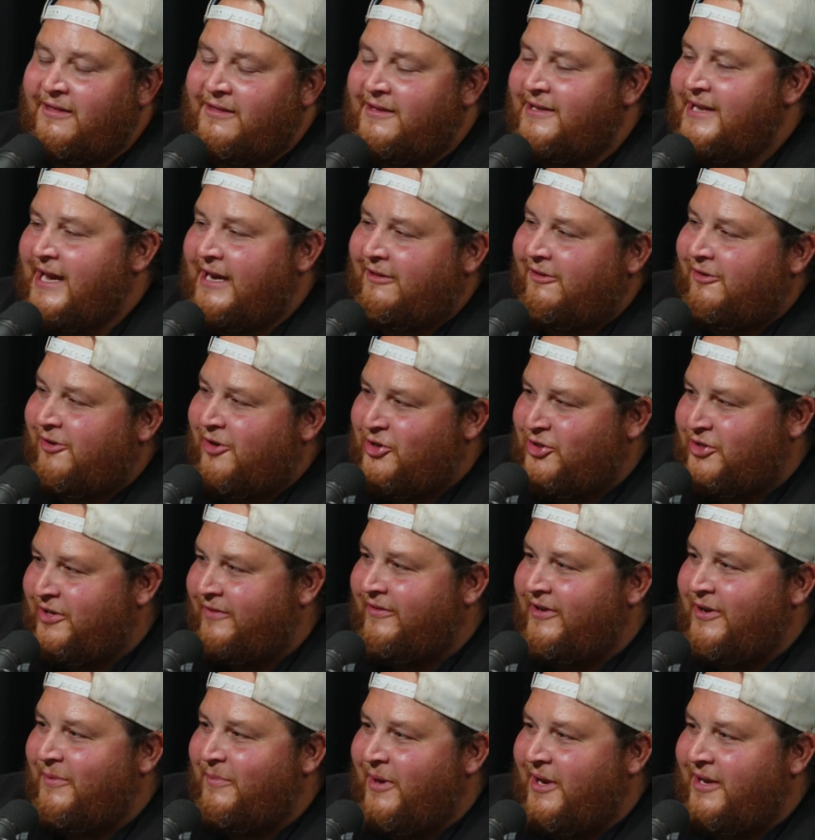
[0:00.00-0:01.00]
the Declaration of
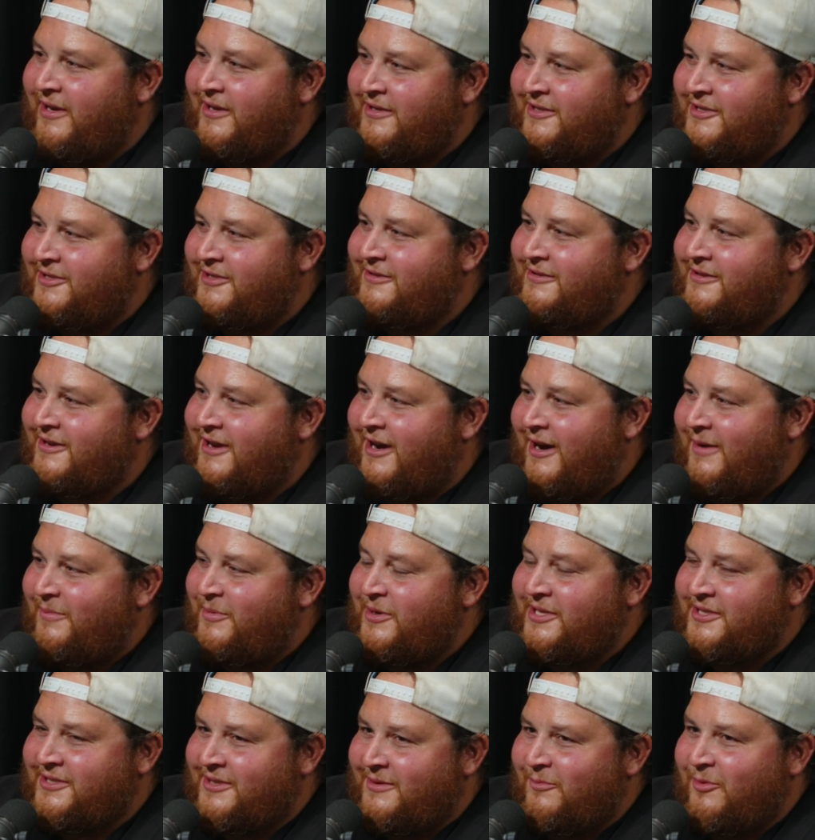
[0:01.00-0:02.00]
Independence
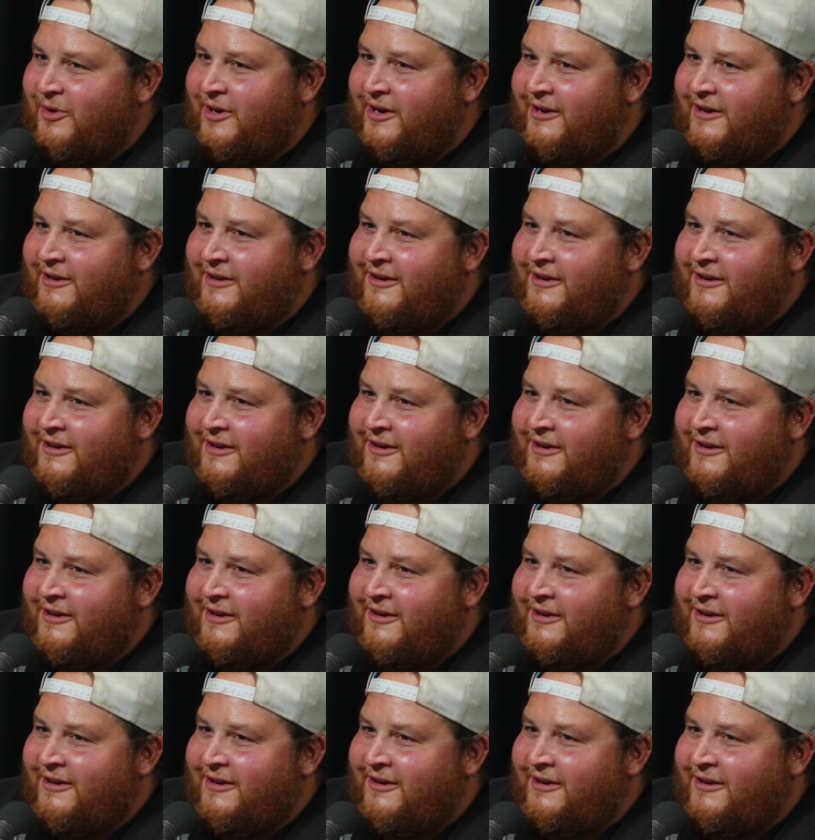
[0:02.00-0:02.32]
copy somewhere.